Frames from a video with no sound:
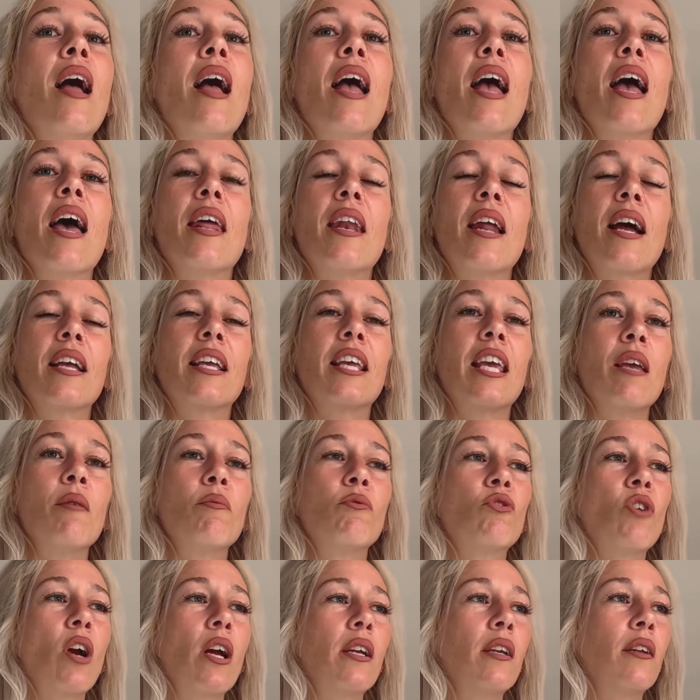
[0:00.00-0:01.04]
And I keep
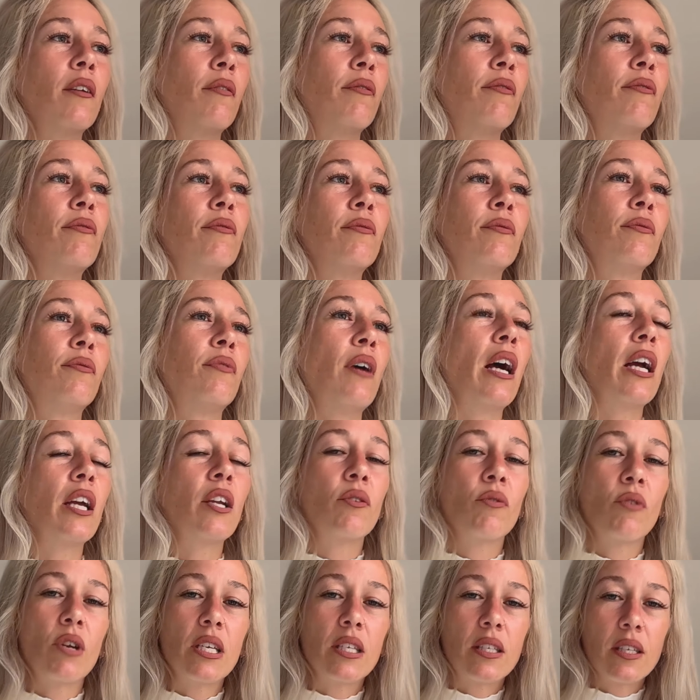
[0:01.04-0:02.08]
trying to find
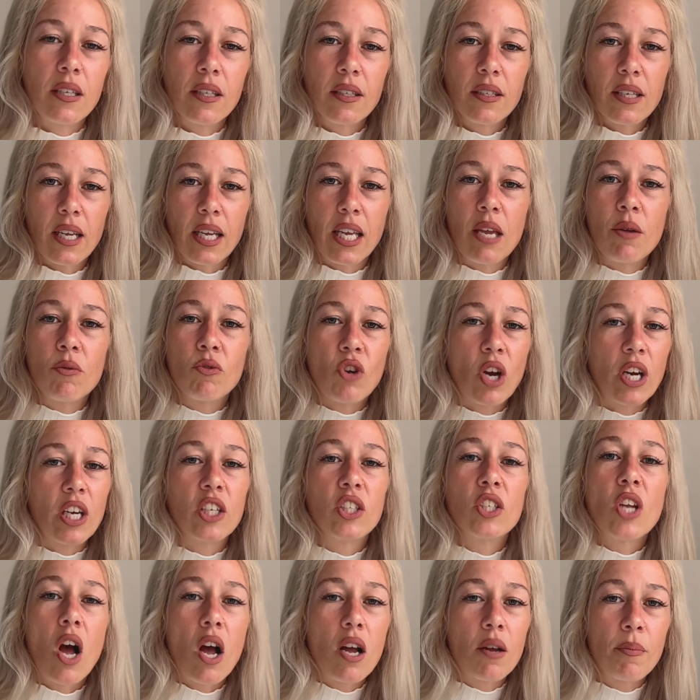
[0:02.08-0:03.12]
reasons. I keep trying to
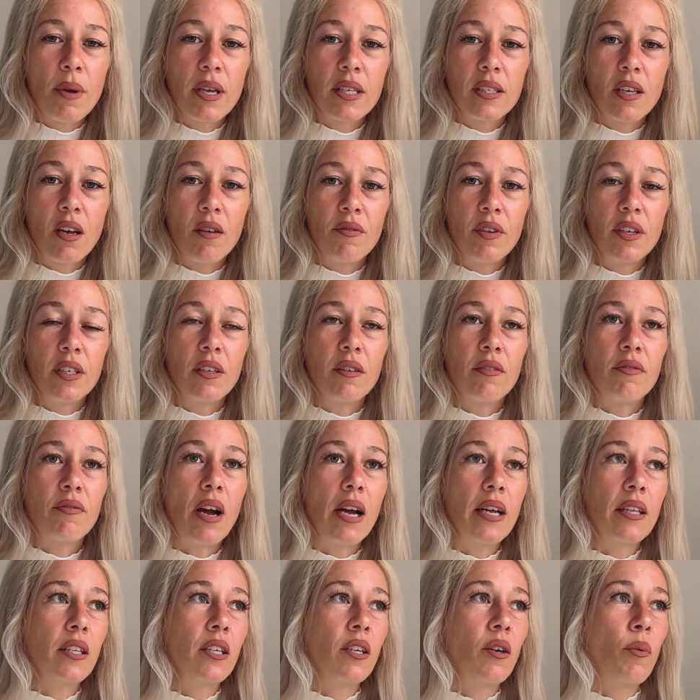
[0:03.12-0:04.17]
talk myself into
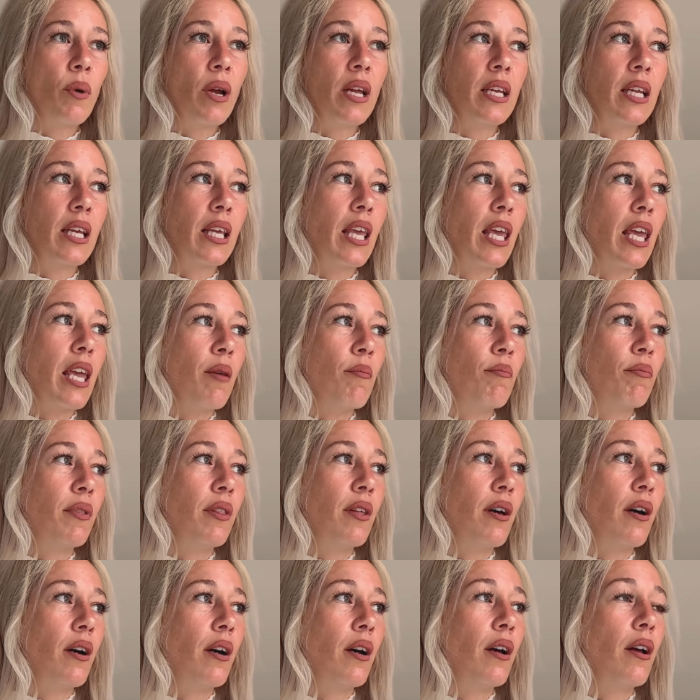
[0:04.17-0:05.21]
finding a way to keep
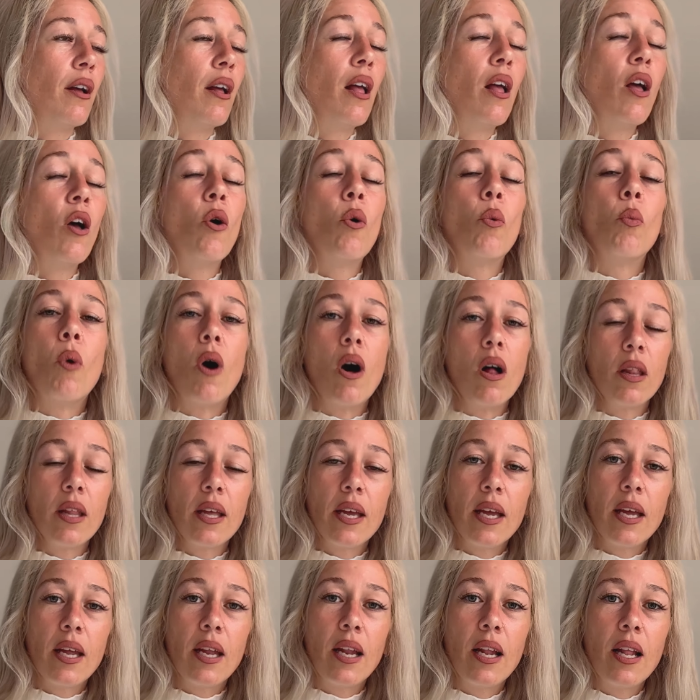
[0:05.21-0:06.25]
the
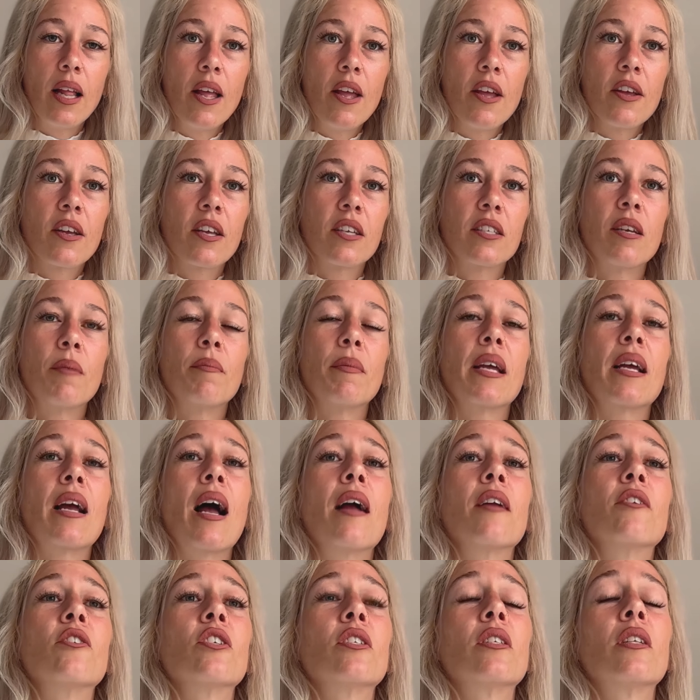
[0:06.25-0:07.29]
wallet. Because I'm like, I
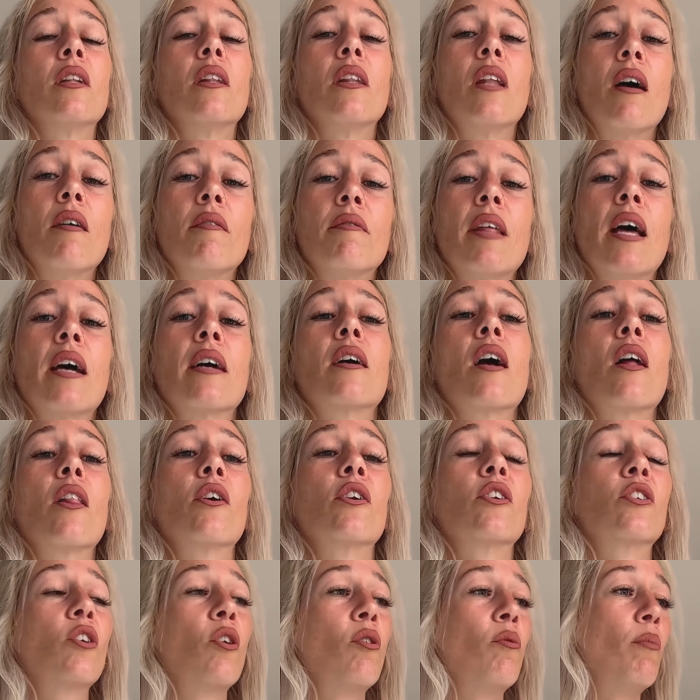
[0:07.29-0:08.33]
just love that color
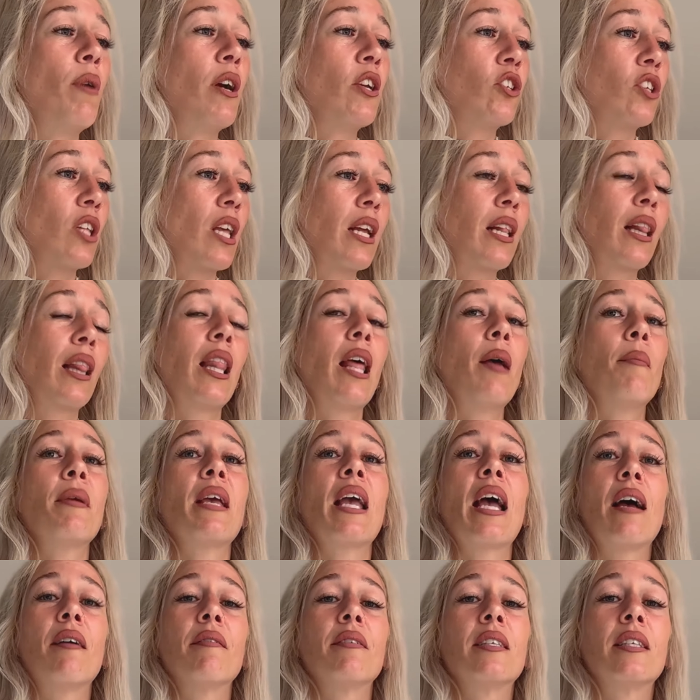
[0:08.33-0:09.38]
so much. Like, let me
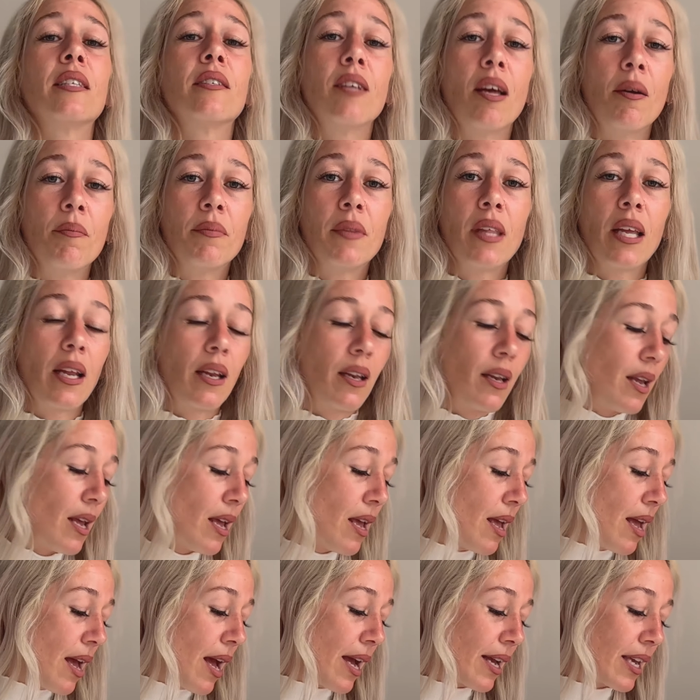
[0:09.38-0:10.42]
have something.
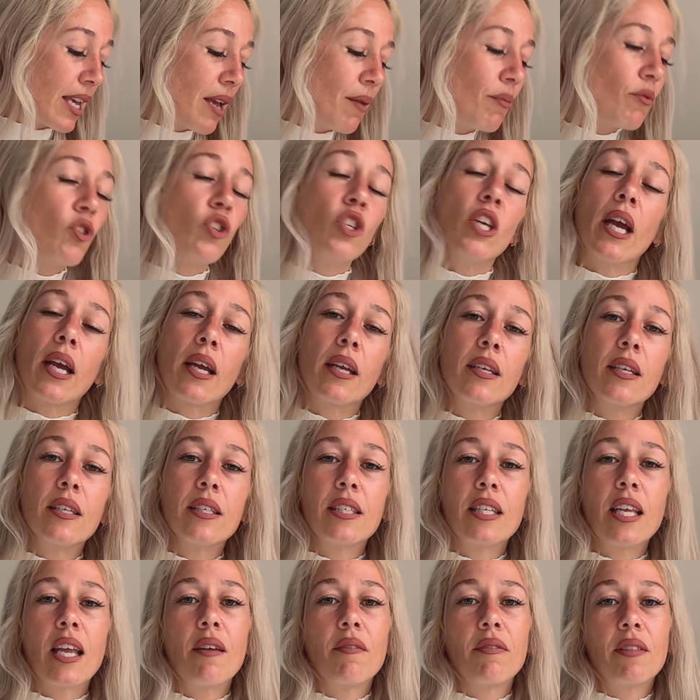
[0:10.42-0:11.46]
I keep checking to
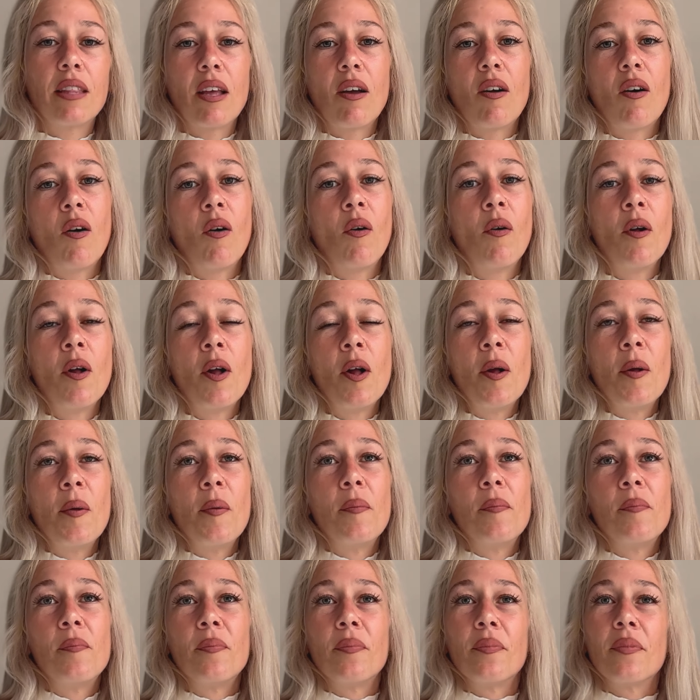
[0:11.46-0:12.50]
see if they'll
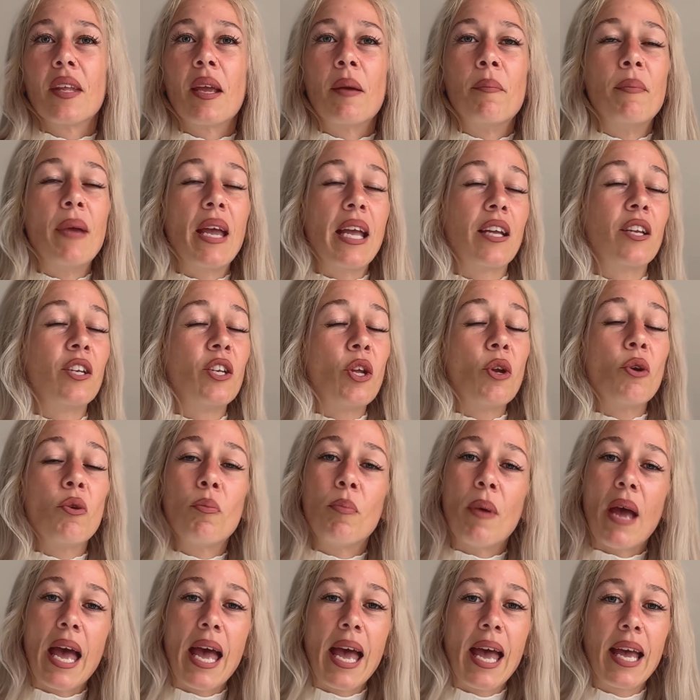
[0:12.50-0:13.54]
make new
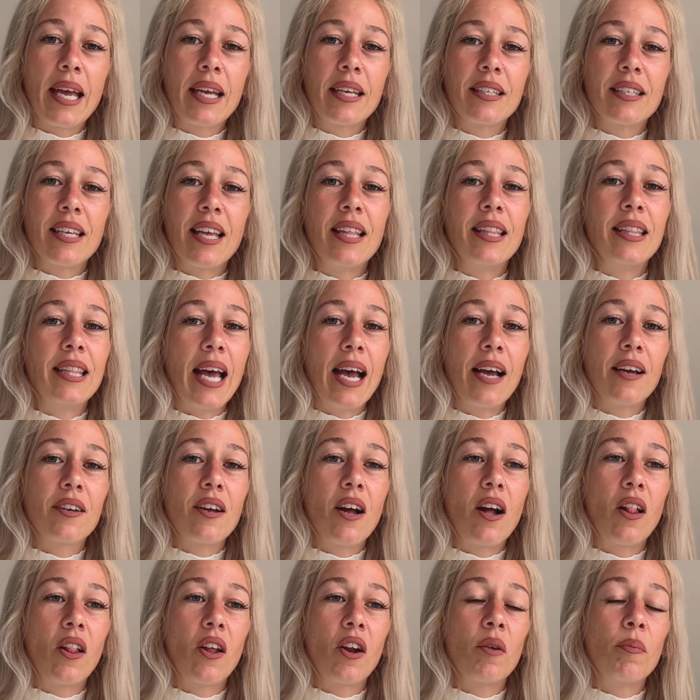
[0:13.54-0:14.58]
bags in that
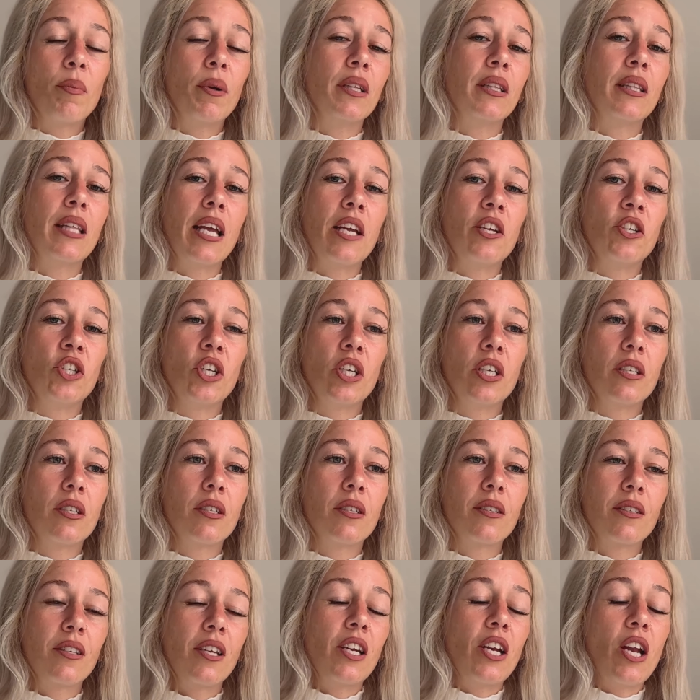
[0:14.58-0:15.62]
color. But they just,
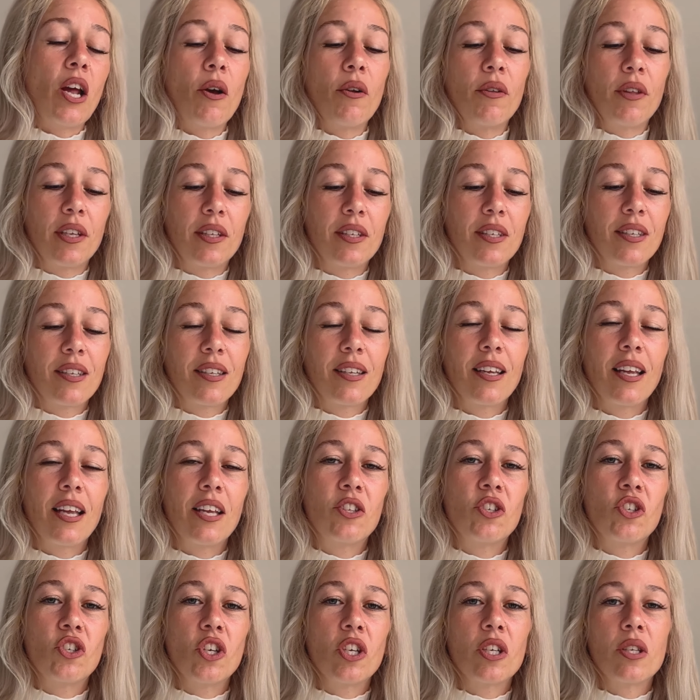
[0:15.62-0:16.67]
you know,
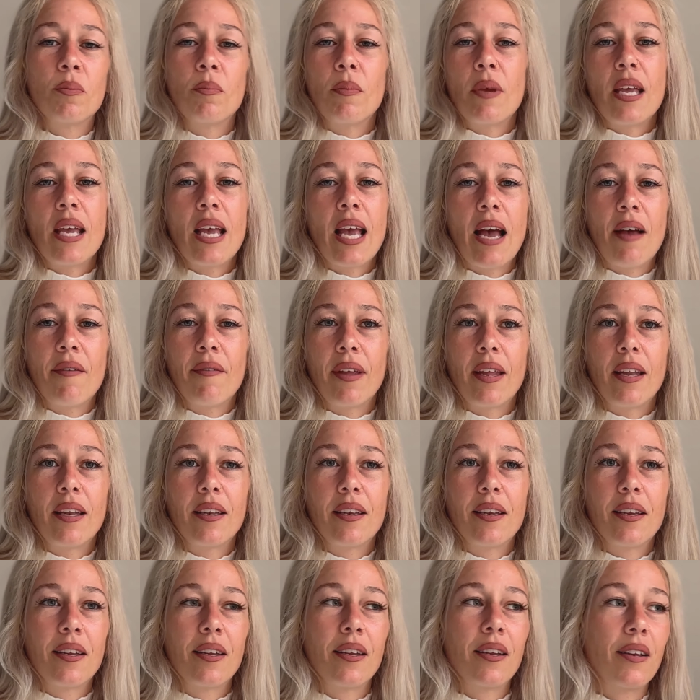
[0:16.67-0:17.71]
it's just me having,
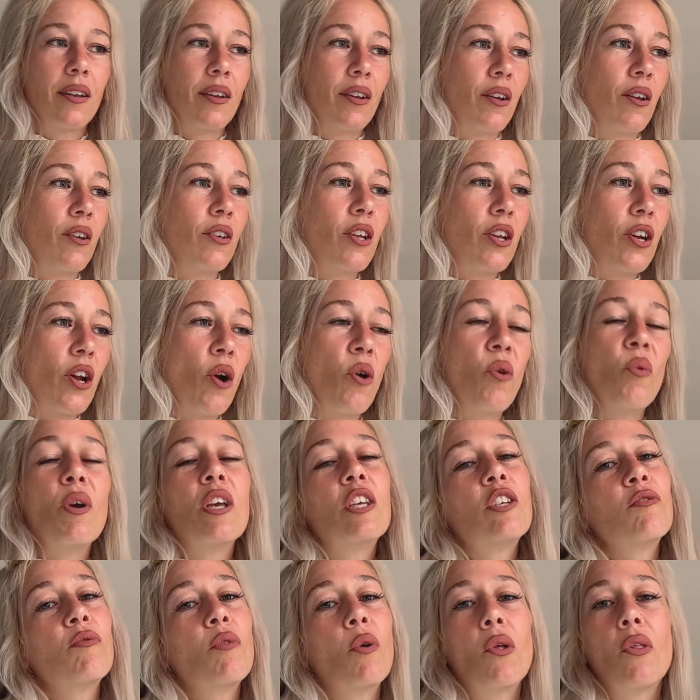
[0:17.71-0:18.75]
you know,
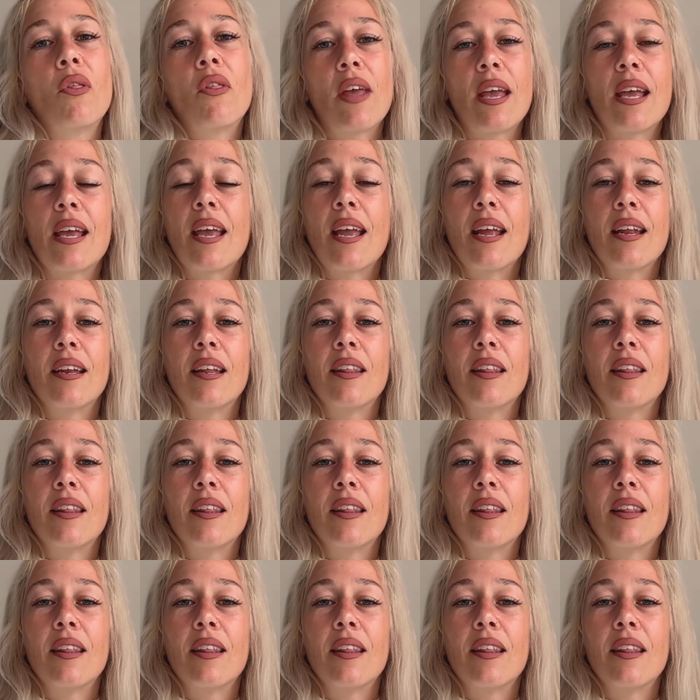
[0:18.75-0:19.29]
wishful thinking.